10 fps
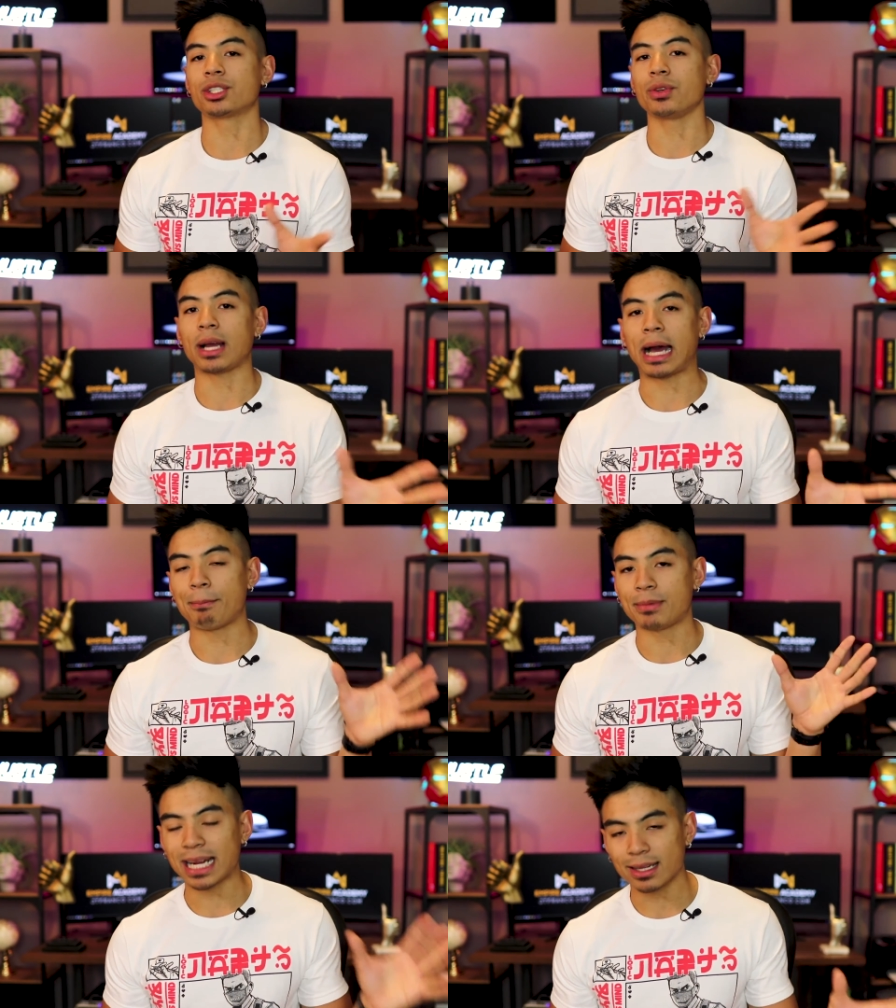So
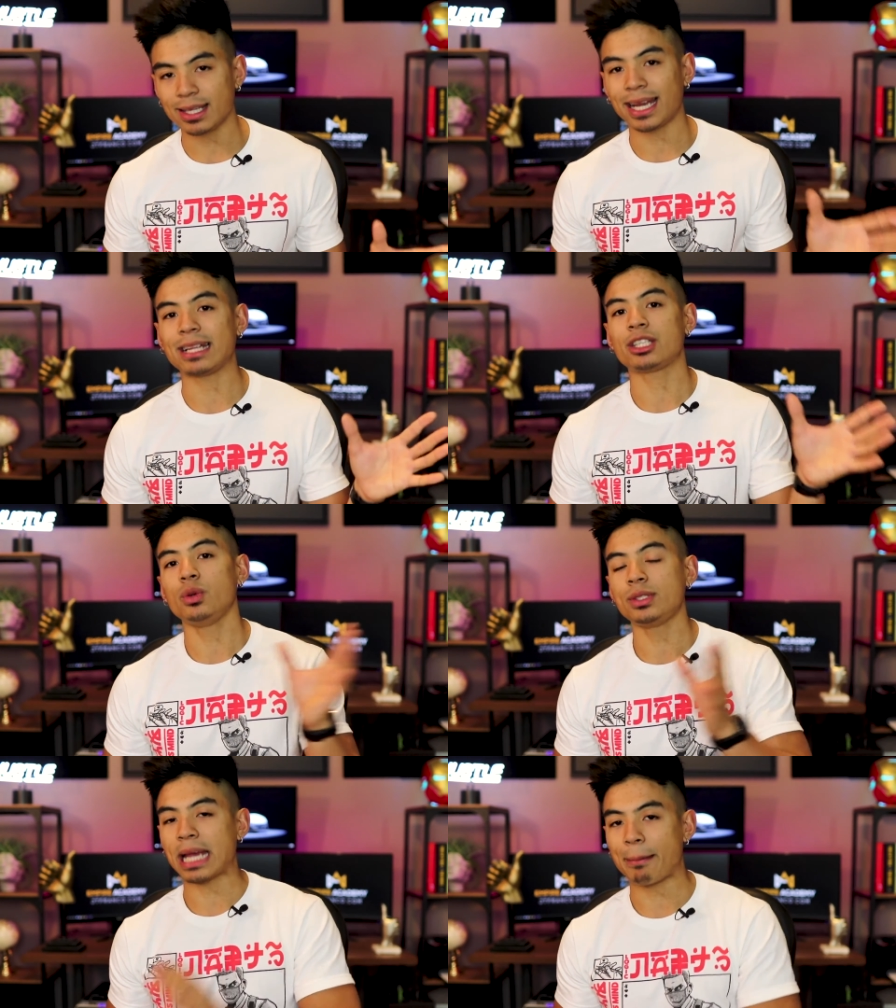I'm technically getting
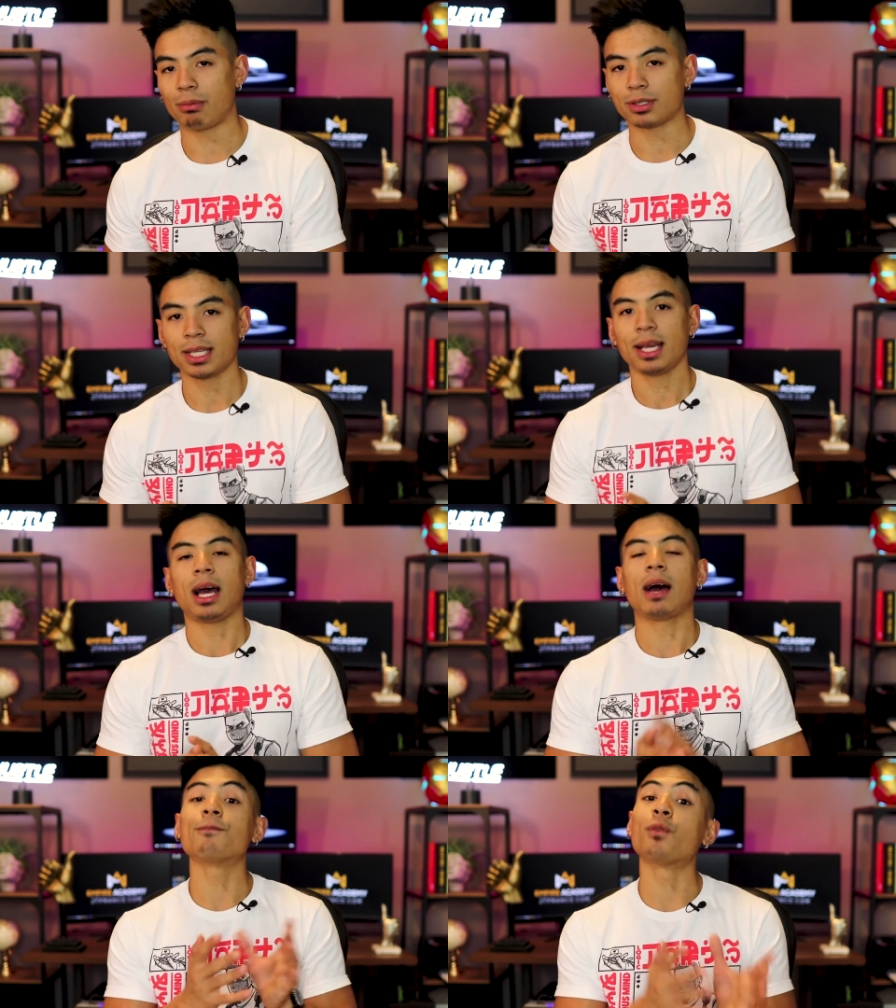two samples
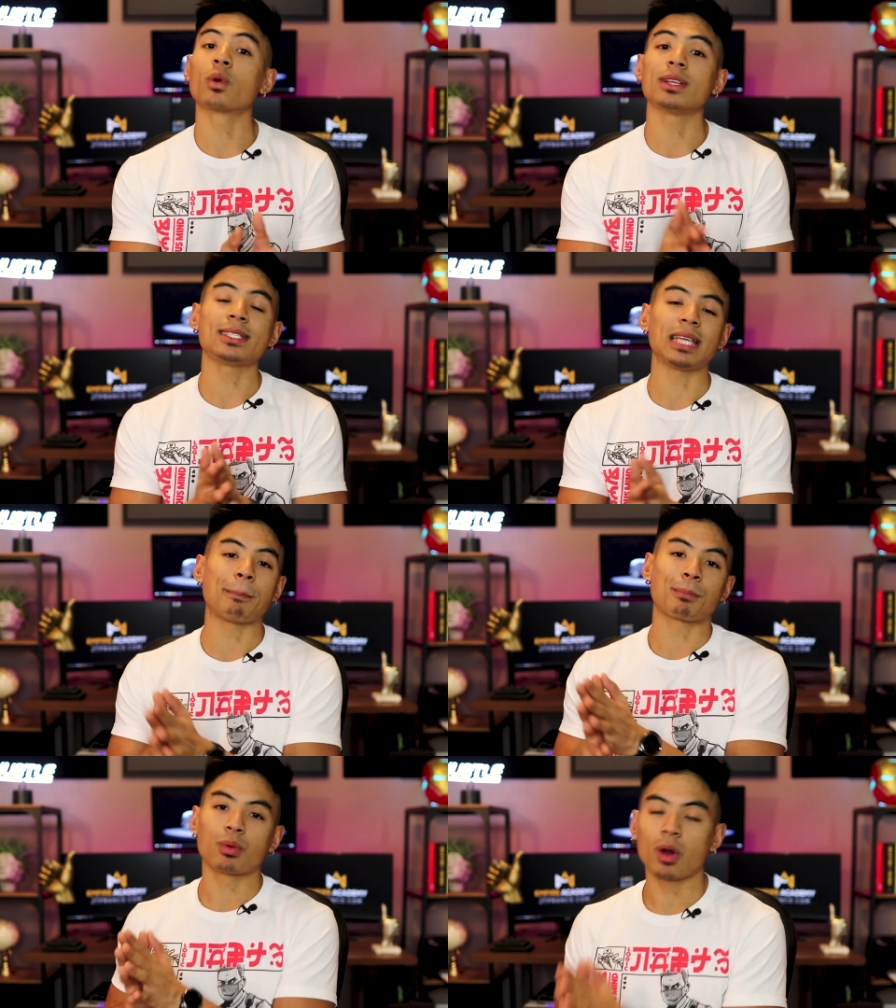uh, for the
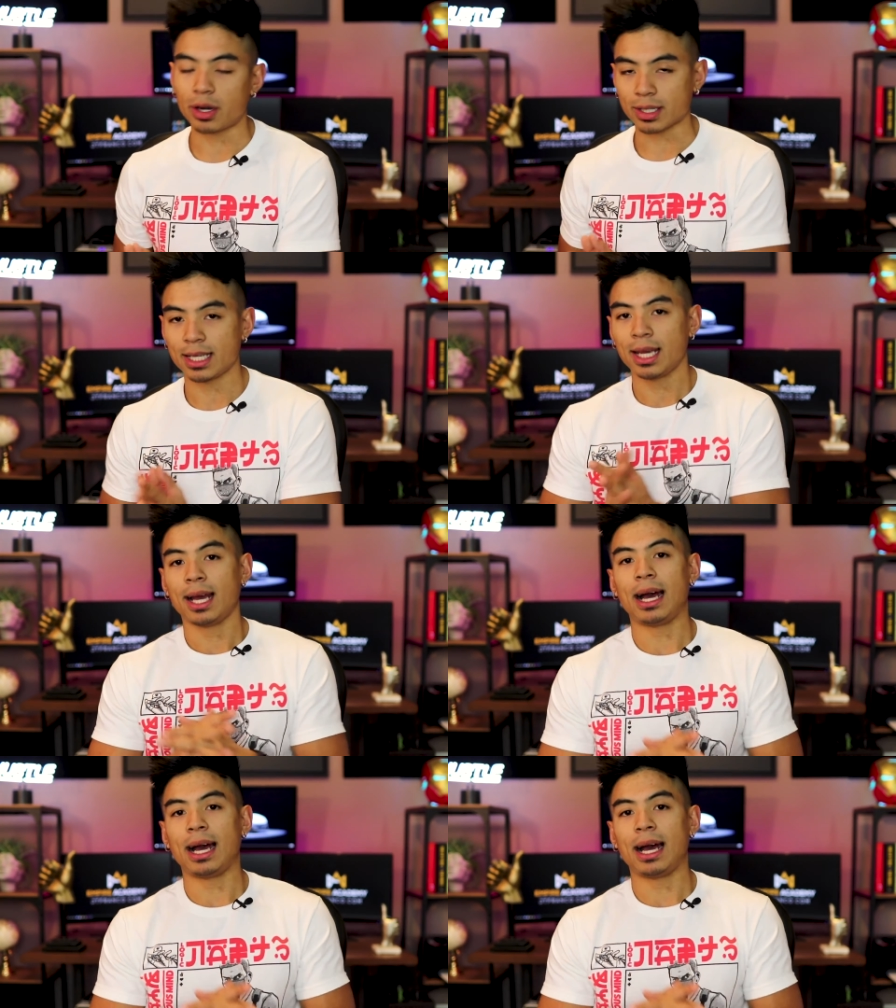same product.